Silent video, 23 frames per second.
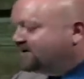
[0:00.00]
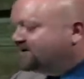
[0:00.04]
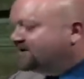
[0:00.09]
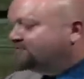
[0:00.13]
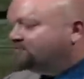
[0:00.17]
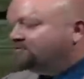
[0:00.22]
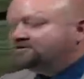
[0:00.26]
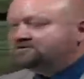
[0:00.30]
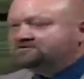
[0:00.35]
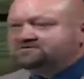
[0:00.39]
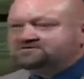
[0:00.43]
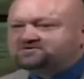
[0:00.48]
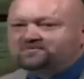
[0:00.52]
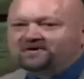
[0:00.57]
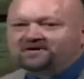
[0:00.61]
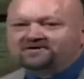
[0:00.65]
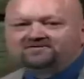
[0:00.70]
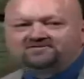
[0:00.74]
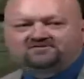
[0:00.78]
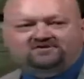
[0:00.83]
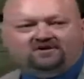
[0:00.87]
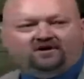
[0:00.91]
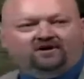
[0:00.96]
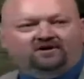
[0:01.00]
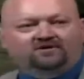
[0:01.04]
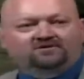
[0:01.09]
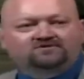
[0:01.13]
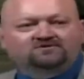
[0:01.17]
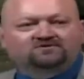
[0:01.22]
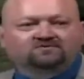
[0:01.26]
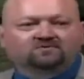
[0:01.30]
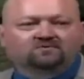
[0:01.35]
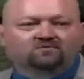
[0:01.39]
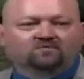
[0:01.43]
Yeah. Well, Smith
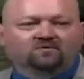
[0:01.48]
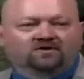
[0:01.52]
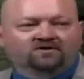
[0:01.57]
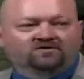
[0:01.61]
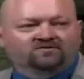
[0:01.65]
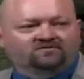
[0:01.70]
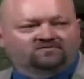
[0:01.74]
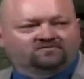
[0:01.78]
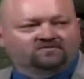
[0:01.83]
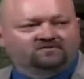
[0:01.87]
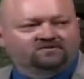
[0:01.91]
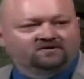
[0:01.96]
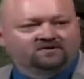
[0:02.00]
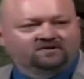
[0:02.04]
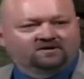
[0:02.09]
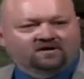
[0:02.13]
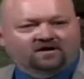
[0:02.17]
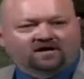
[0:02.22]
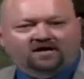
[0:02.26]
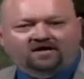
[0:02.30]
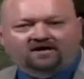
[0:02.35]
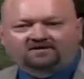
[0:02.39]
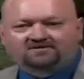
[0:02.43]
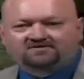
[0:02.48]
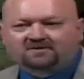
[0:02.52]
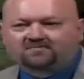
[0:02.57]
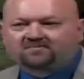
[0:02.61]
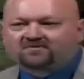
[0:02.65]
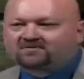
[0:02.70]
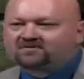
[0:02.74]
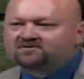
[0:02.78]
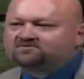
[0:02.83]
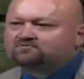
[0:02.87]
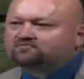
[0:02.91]
starts with
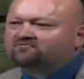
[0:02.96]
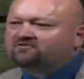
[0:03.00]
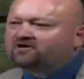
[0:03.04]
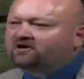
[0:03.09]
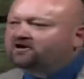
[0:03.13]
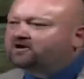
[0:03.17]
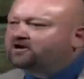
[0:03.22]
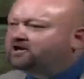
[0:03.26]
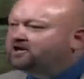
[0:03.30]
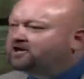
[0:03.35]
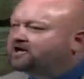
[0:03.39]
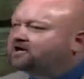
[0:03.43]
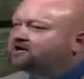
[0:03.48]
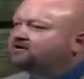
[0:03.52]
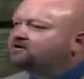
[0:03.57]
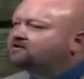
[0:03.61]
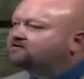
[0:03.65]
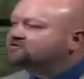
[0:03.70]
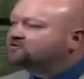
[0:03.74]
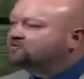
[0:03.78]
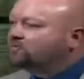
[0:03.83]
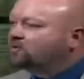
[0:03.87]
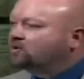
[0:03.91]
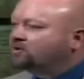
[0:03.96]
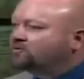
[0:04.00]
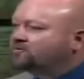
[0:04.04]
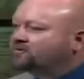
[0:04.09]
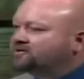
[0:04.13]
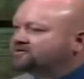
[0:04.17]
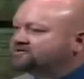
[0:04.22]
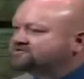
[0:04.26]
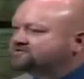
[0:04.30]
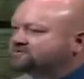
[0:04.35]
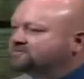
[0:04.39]
something that's very near to
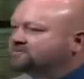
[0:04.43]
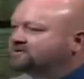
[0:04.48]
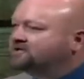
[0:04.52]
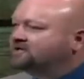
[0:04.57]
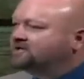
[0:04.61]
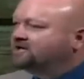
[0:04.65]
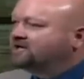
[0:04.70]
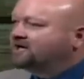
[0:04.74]
Mormonism.